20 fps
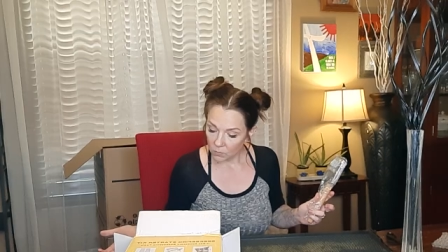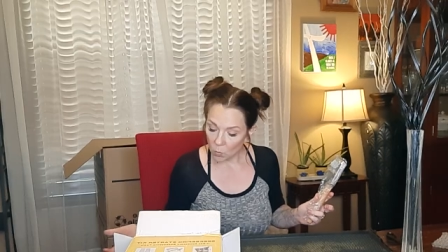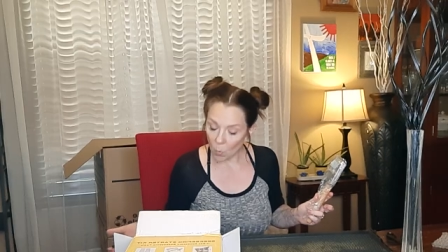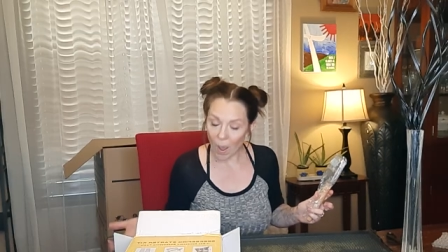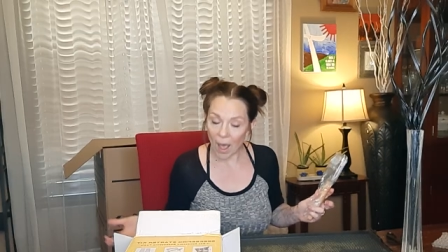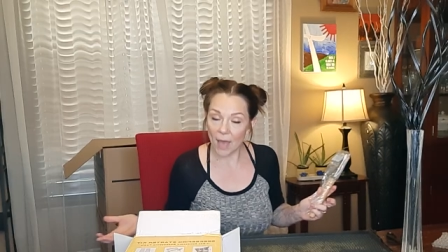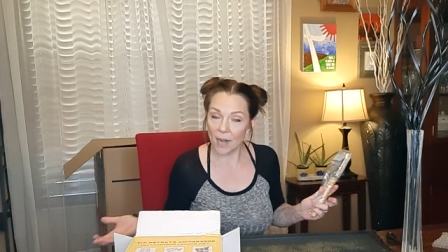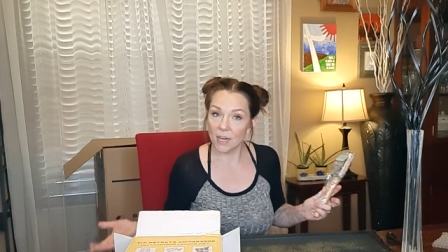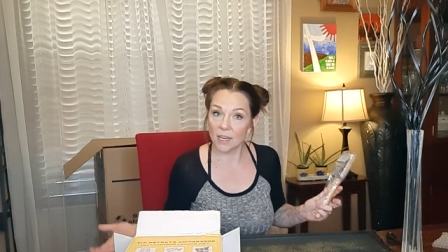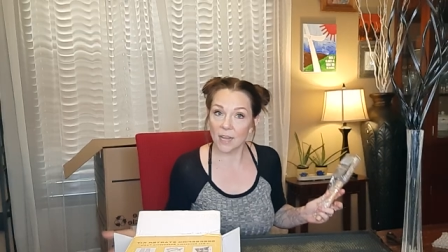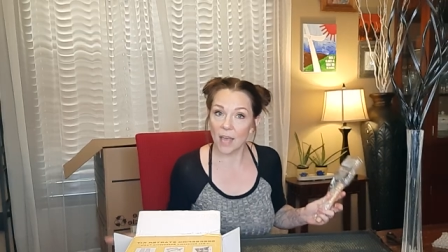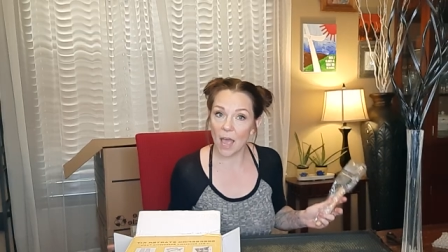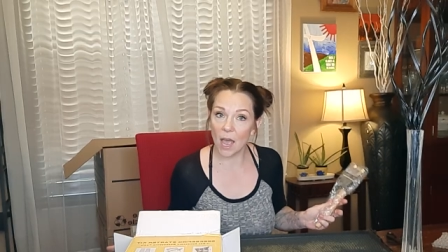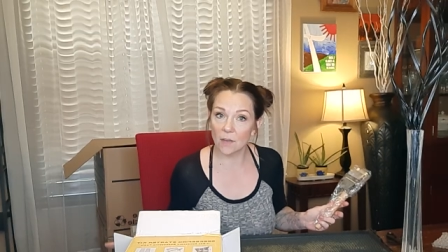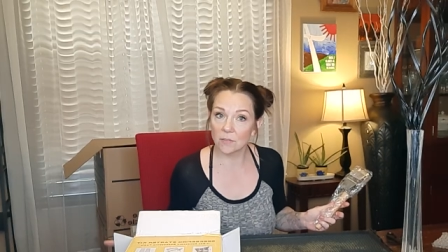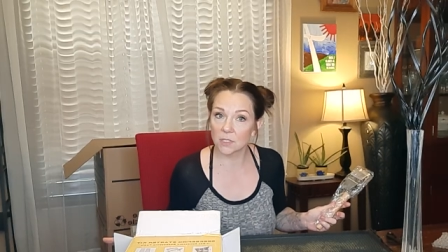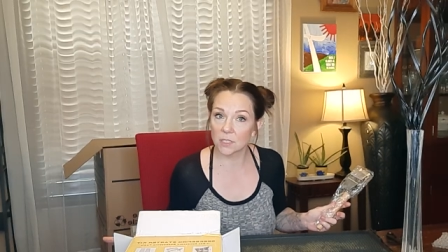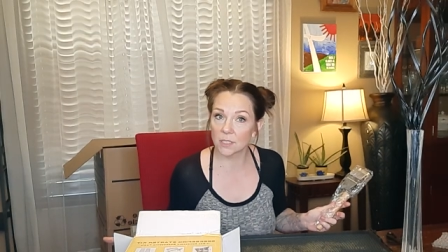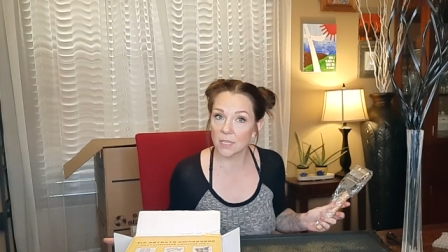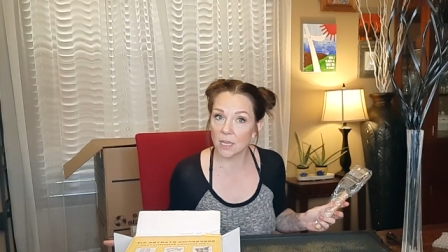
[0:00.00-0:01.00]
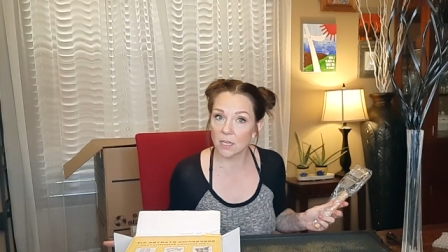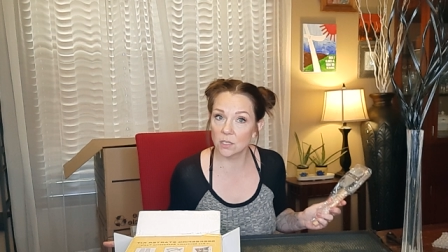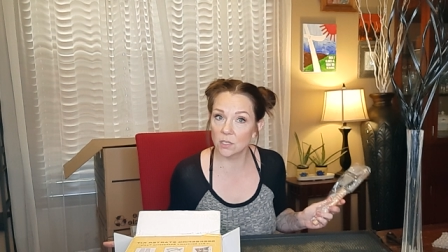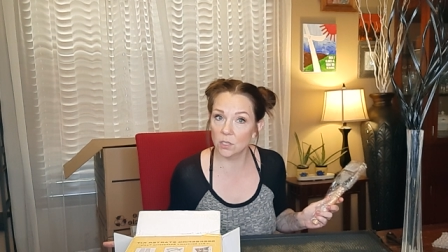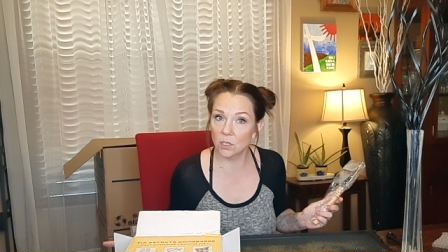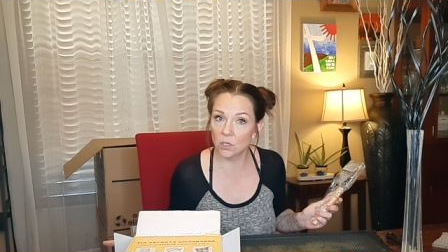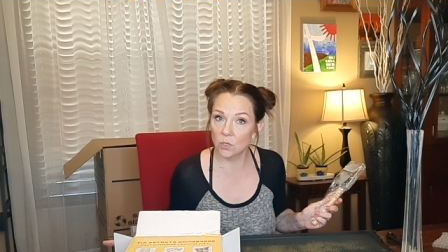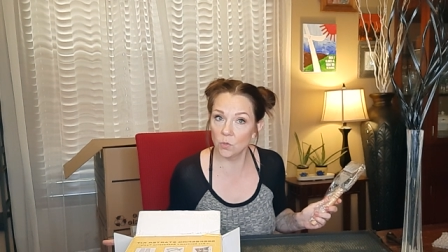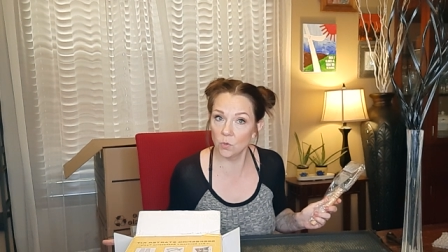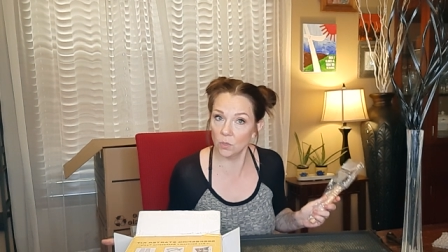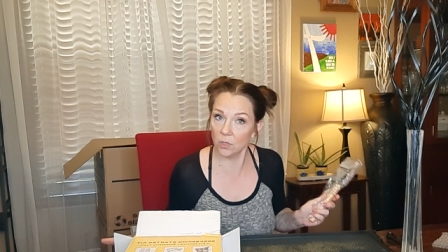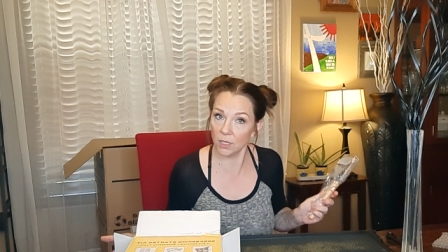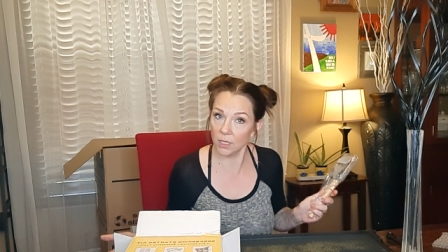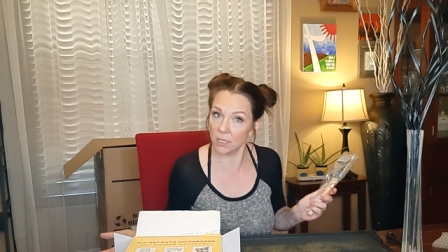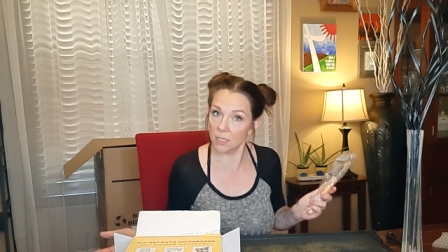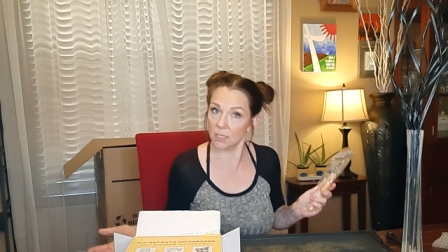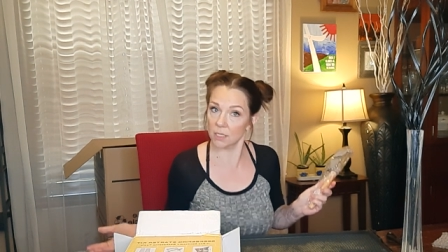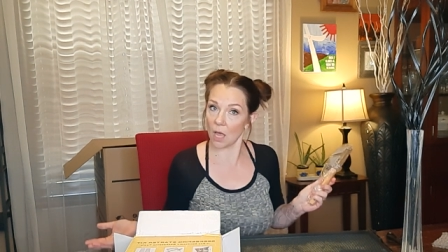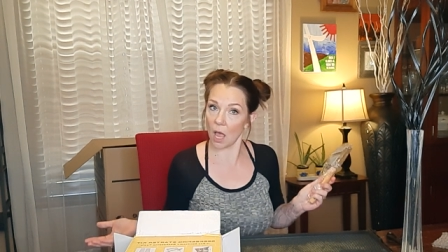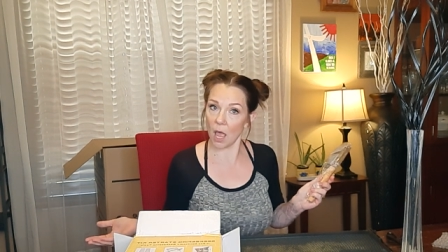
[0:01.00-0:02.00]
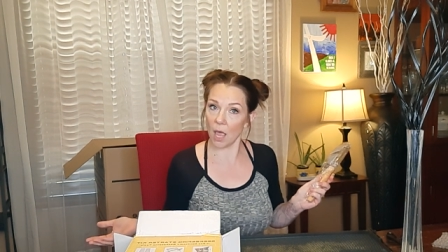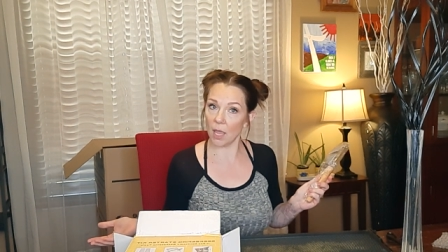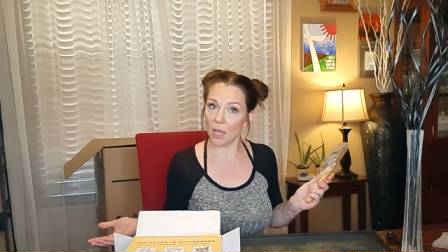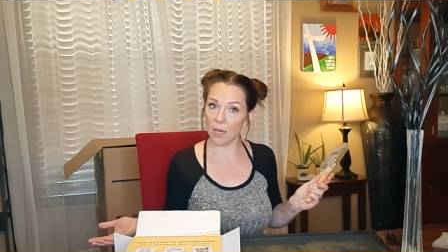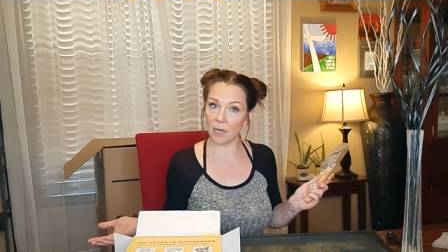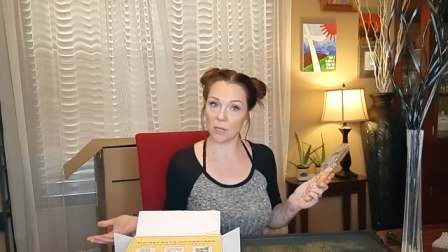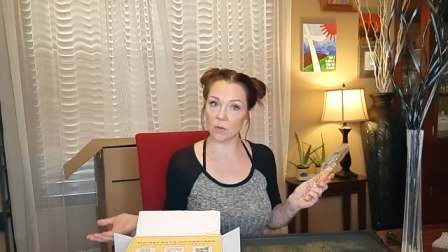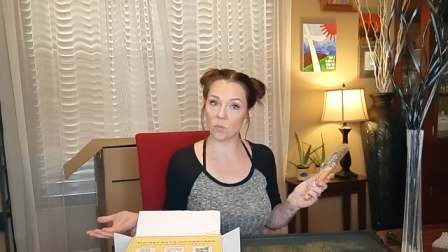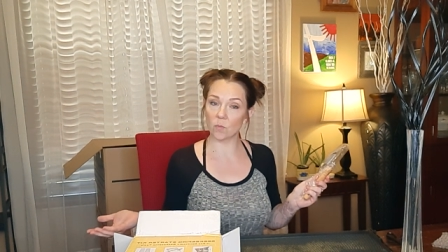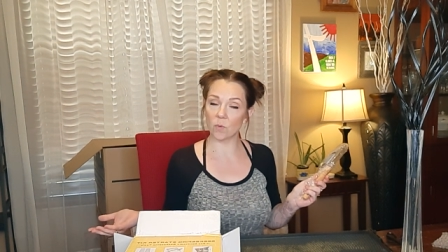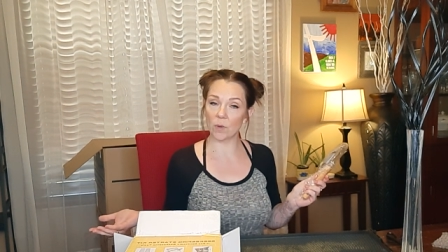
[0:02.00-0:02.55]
Why did it have to say newly designed